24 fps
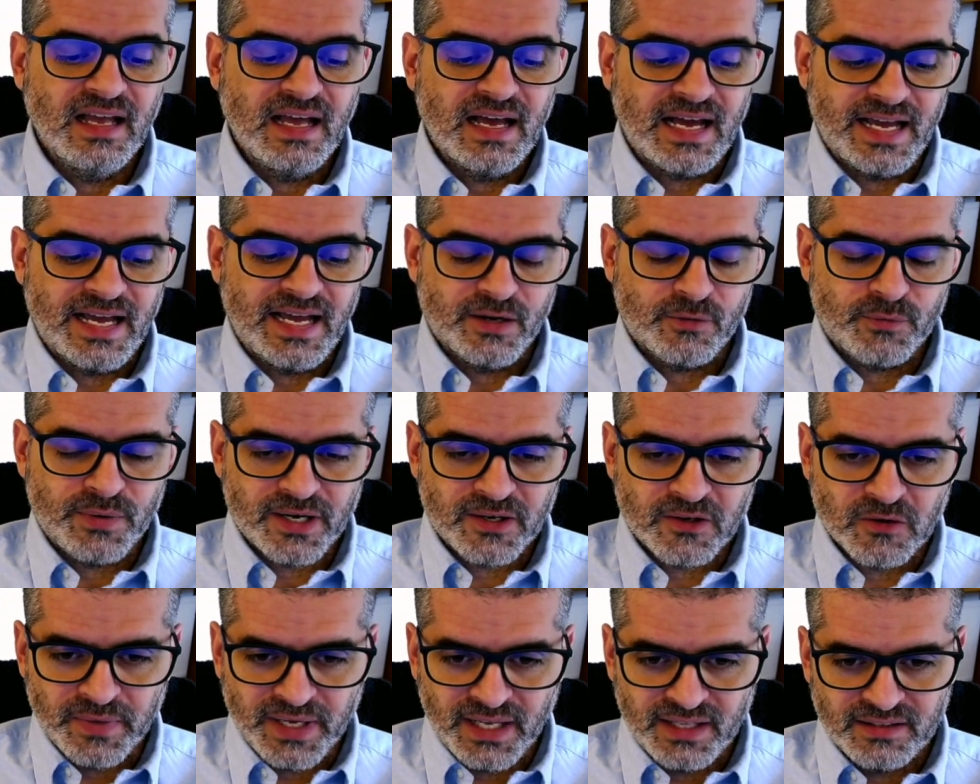I
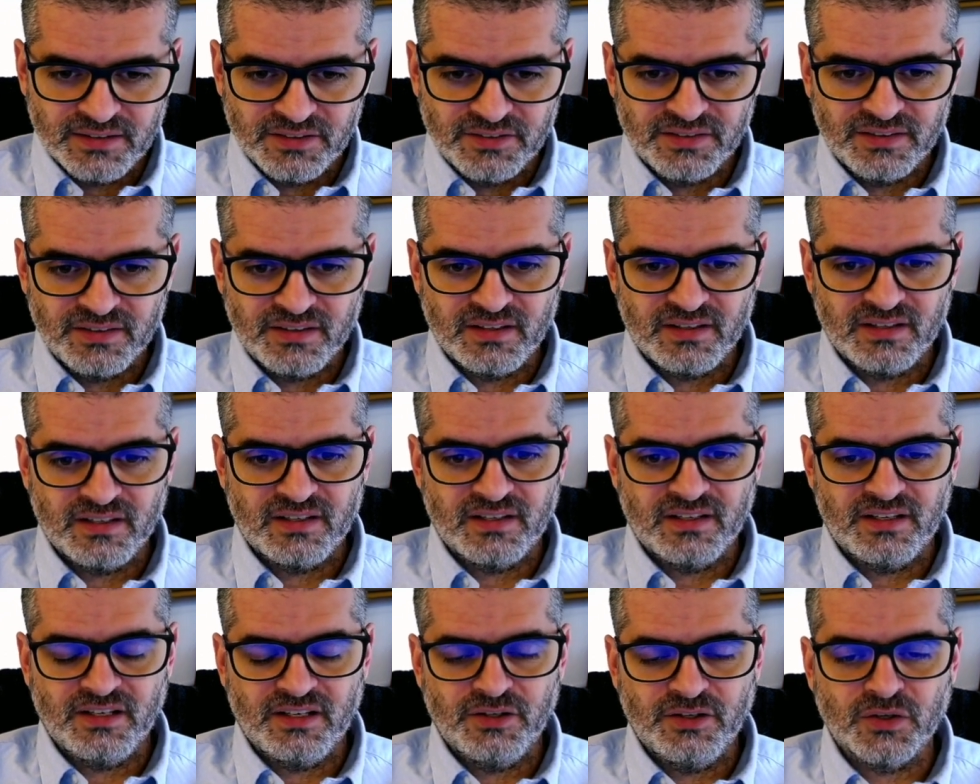recommend
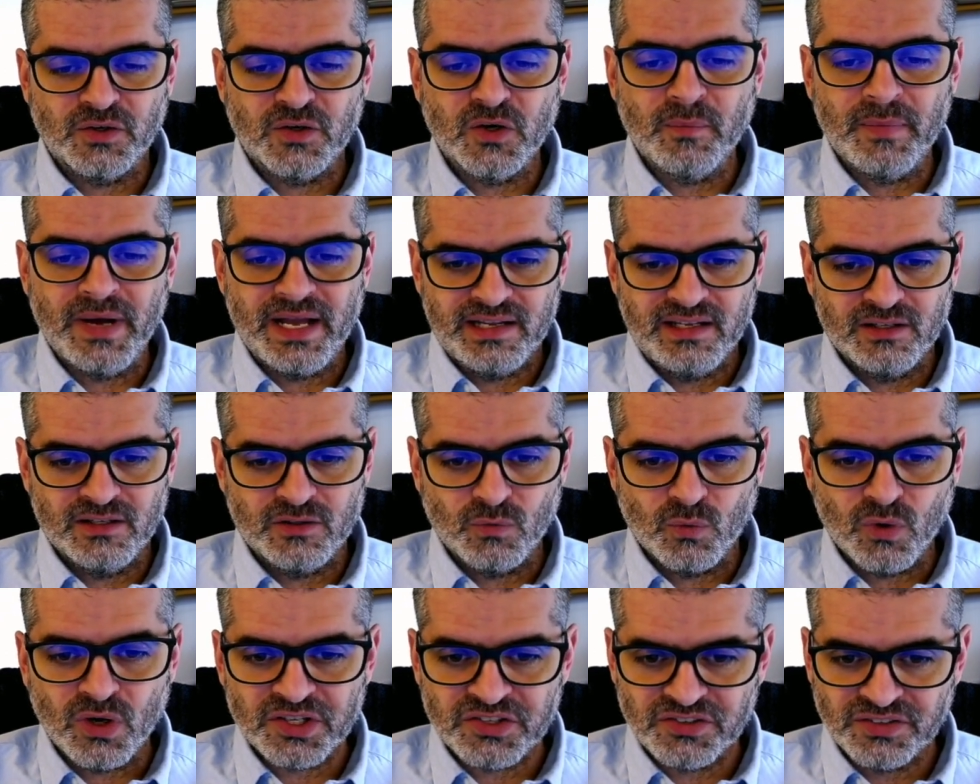you go back
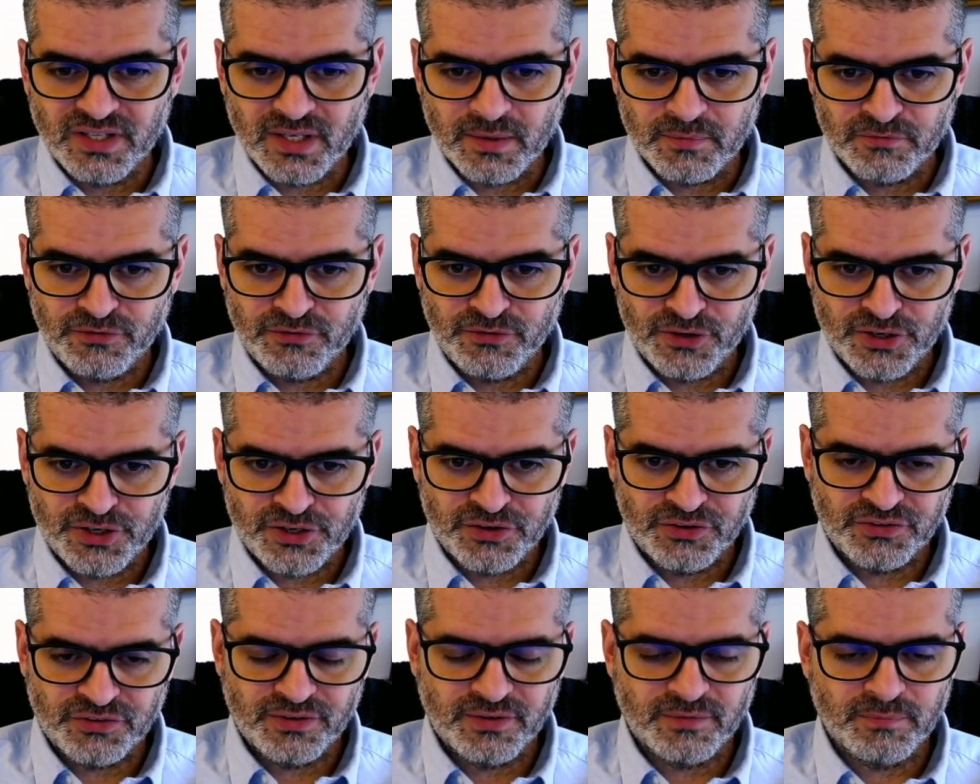and watch them
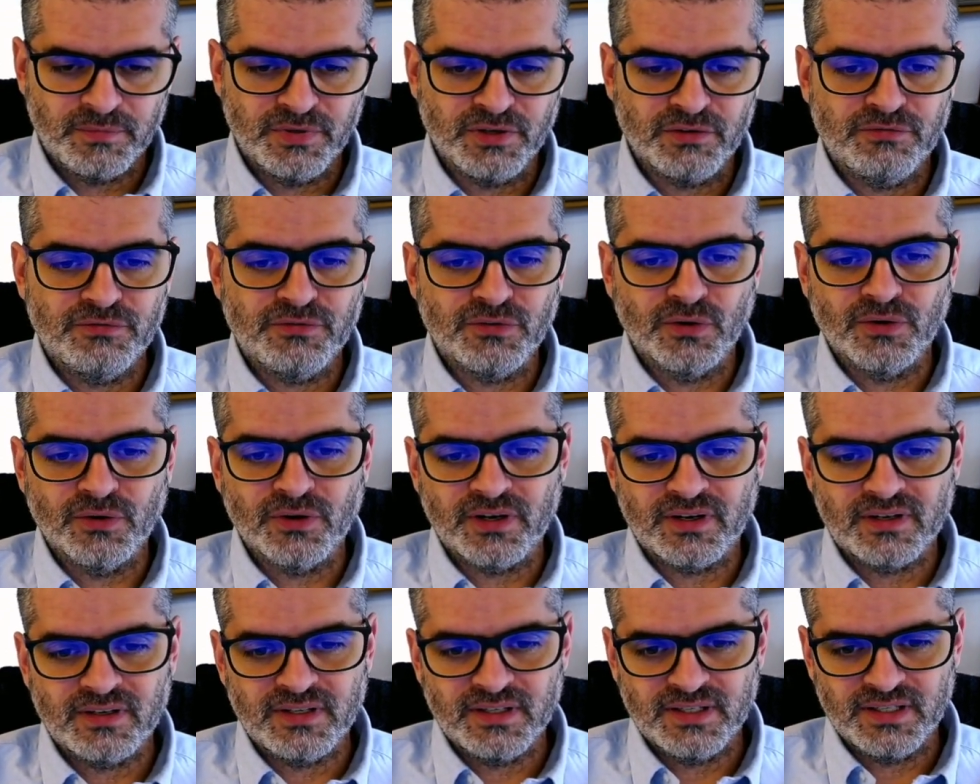first
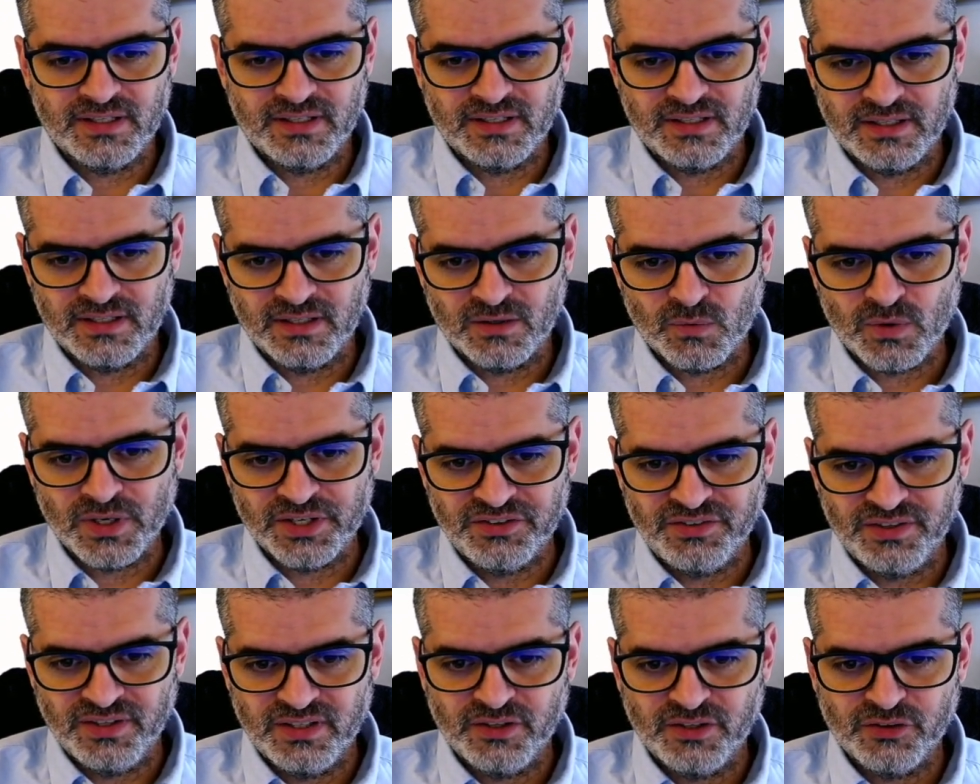before
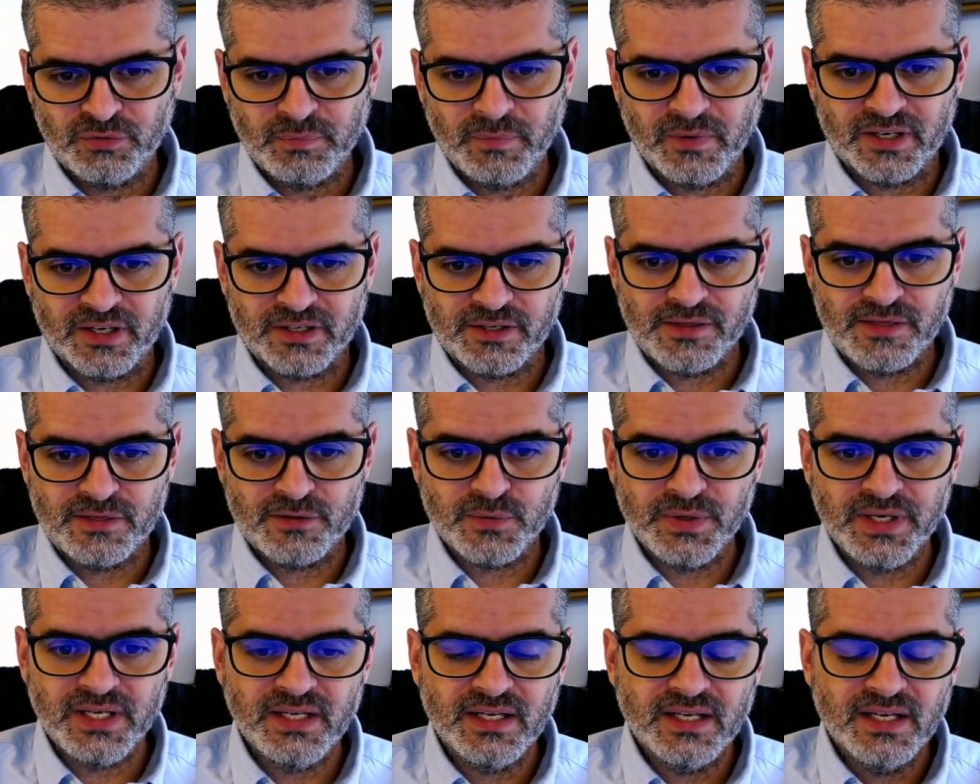watching this part
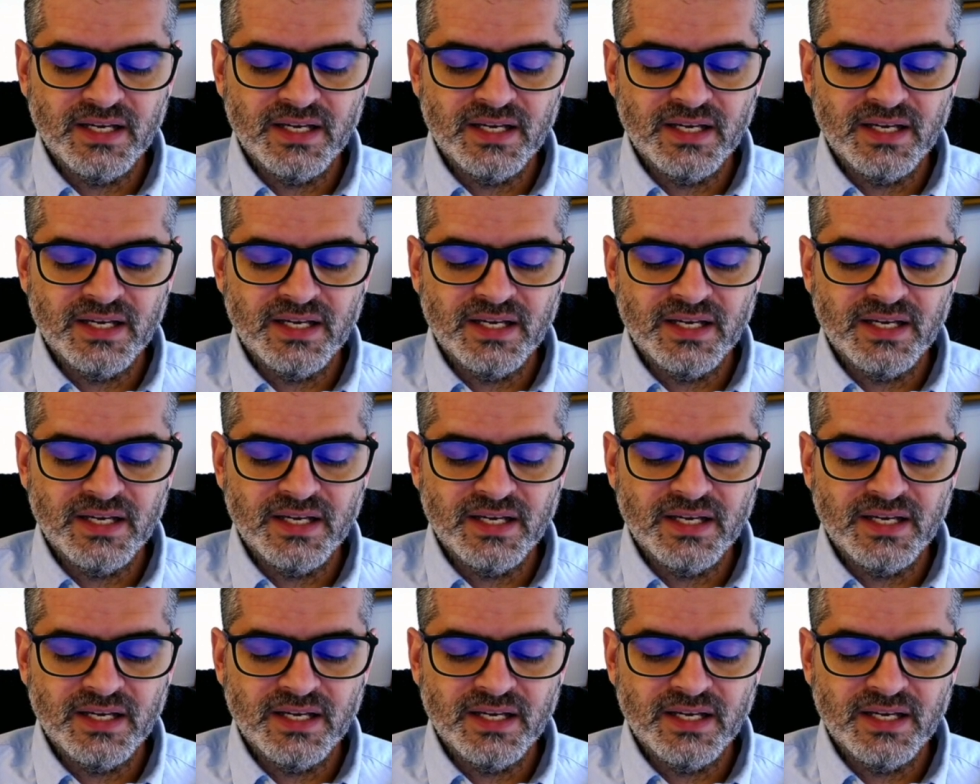3,